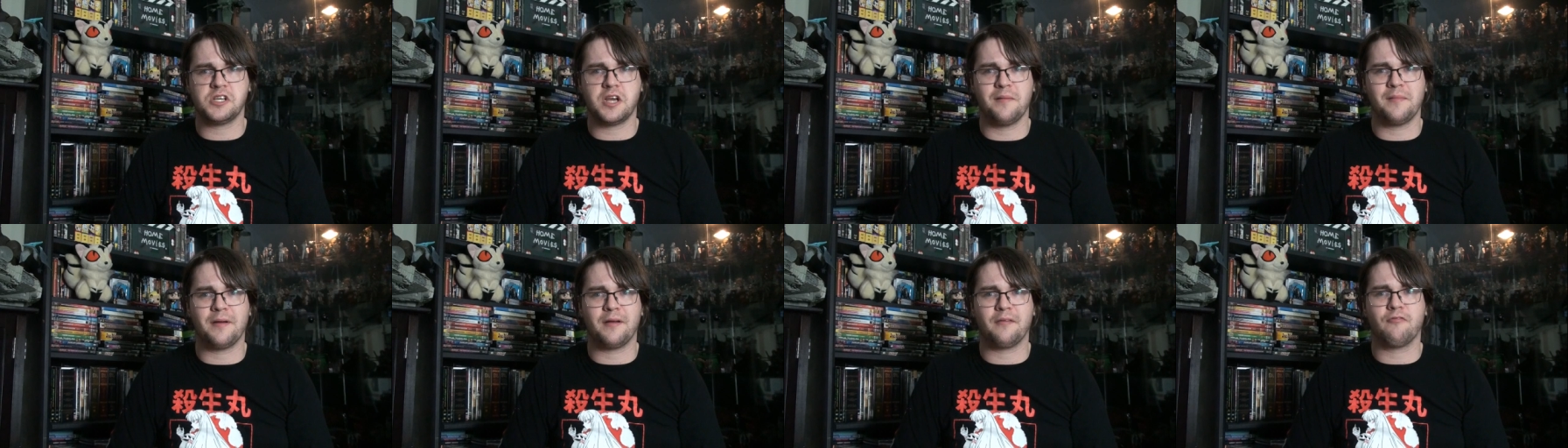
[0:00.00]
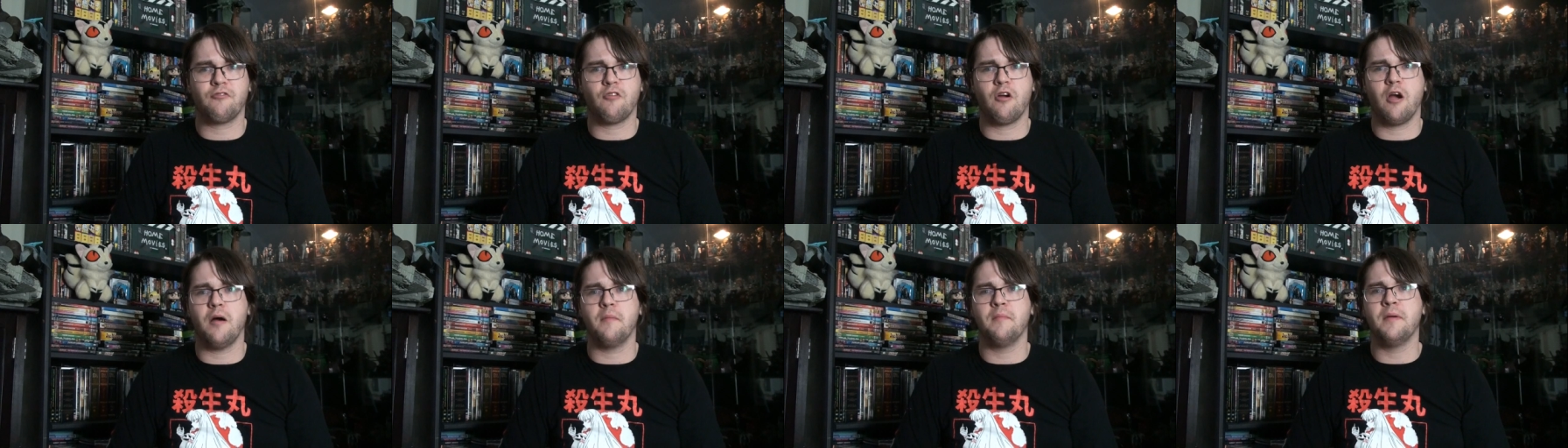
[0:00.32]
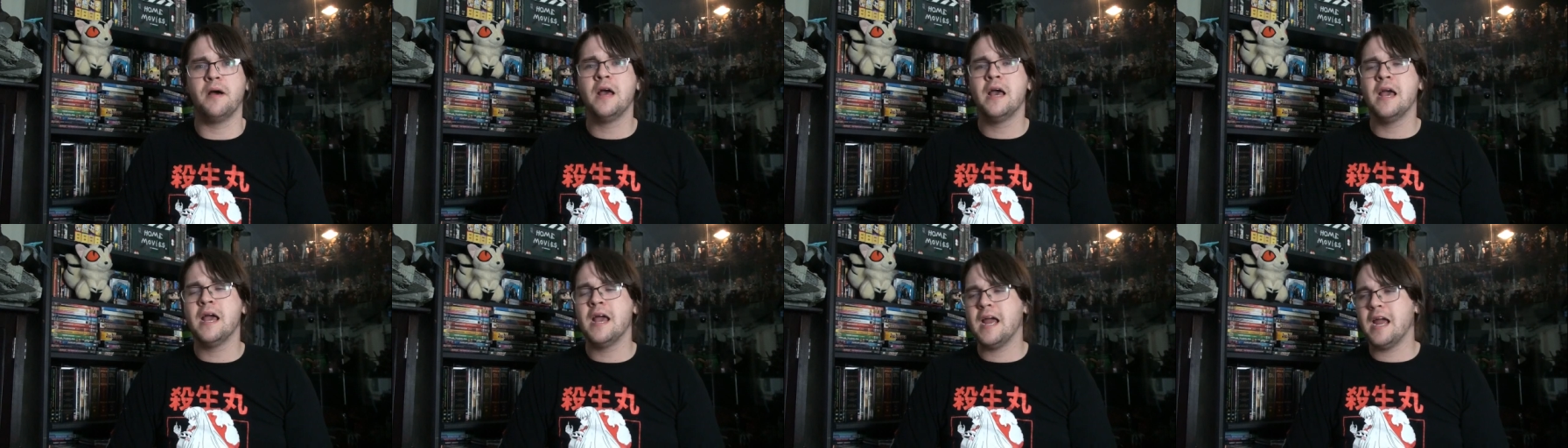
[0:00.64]
coming from
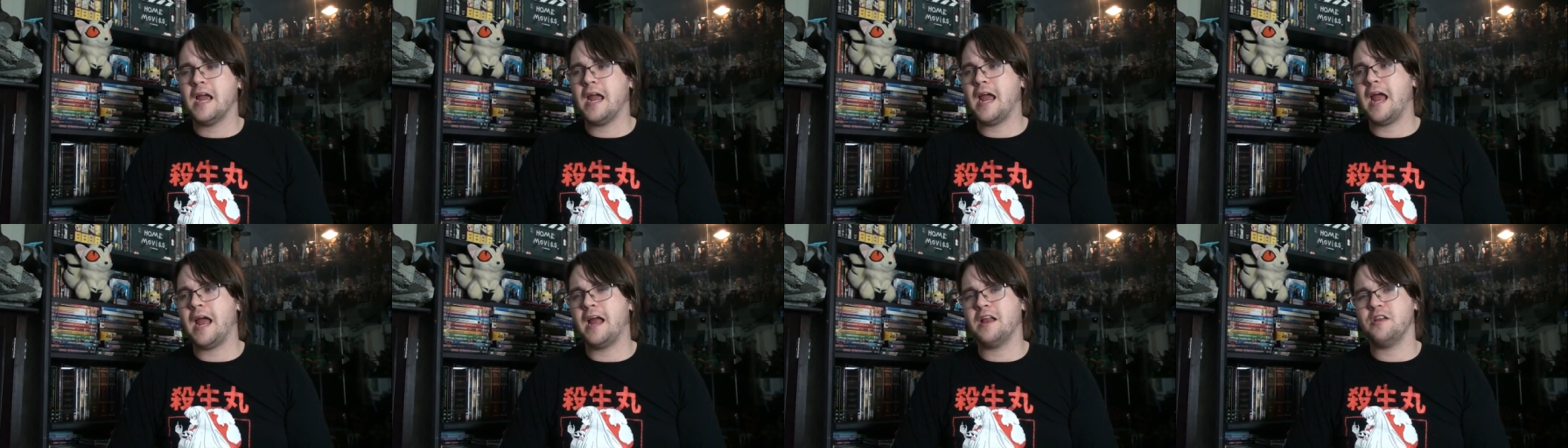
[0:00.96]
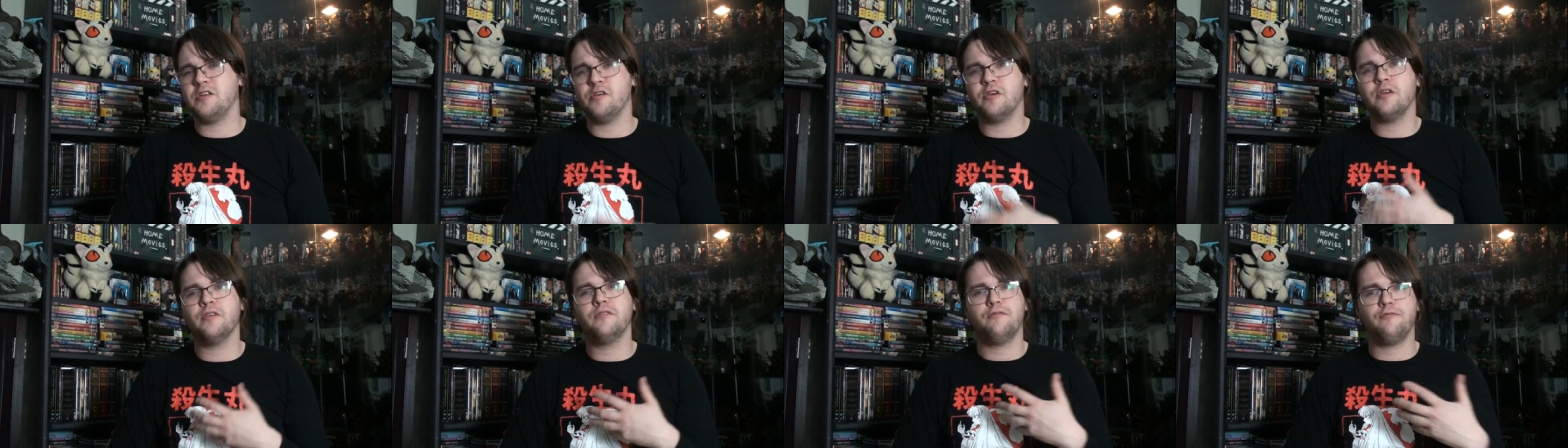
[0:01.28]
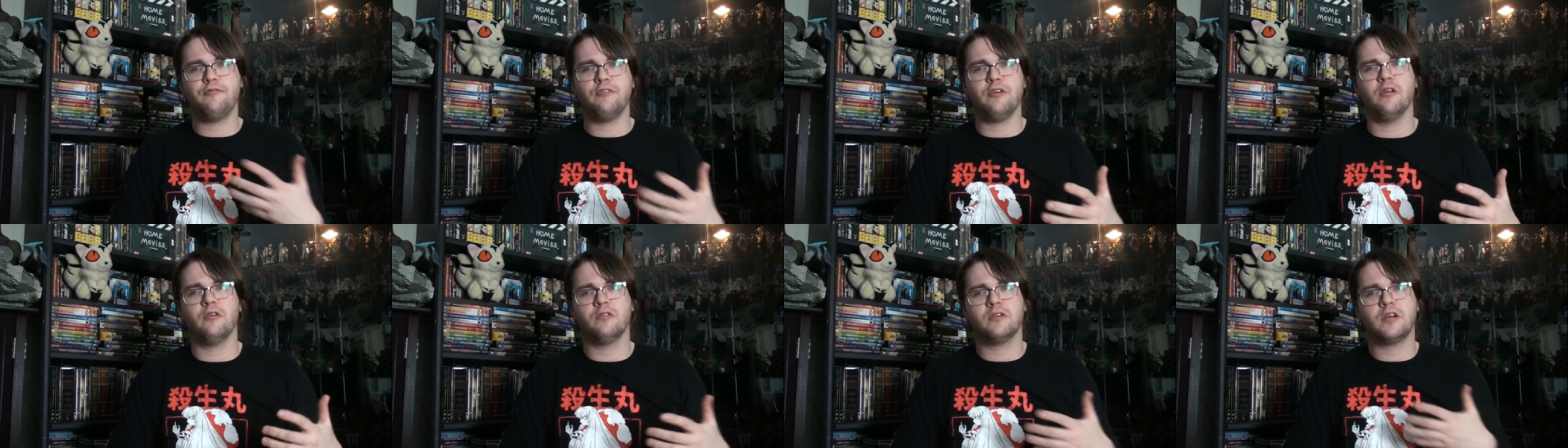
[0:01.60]
and you can
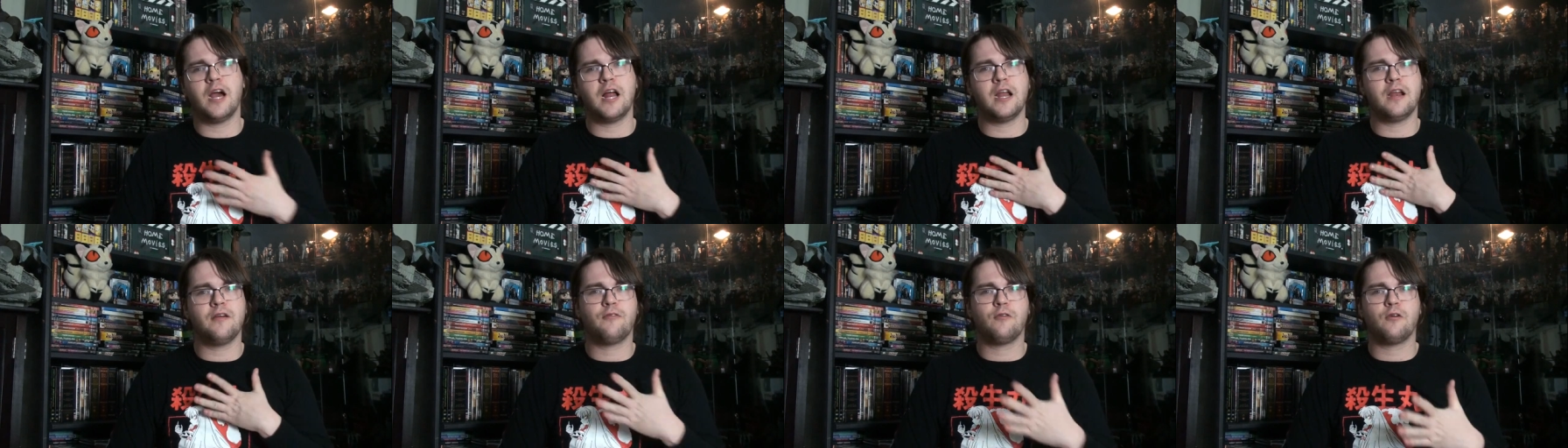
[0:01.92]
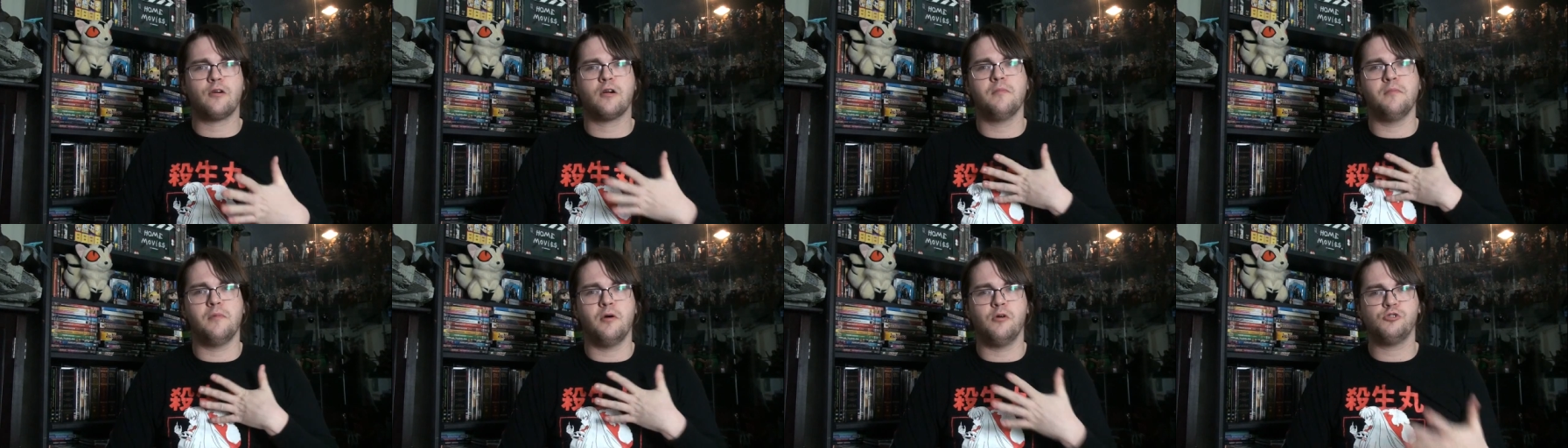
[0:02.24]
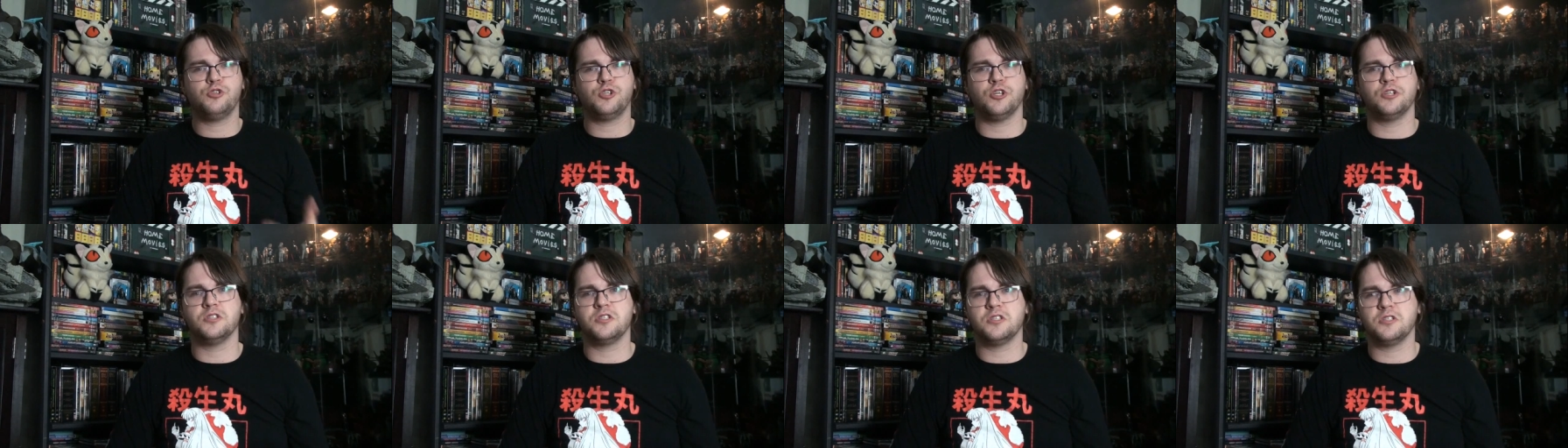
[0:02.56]
feel kind of her
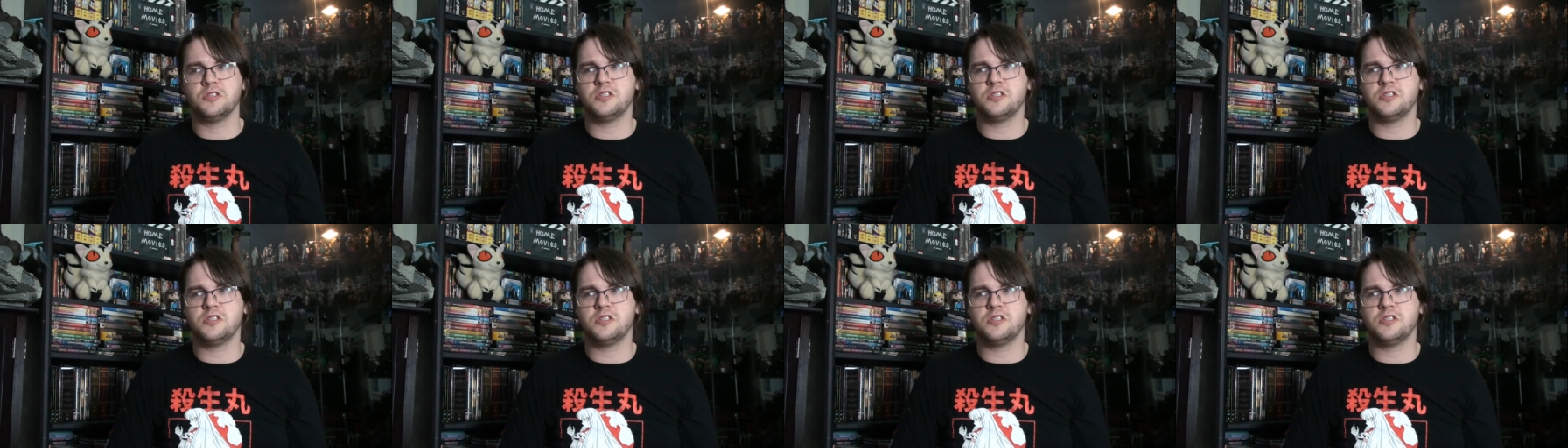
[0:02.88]
emotions and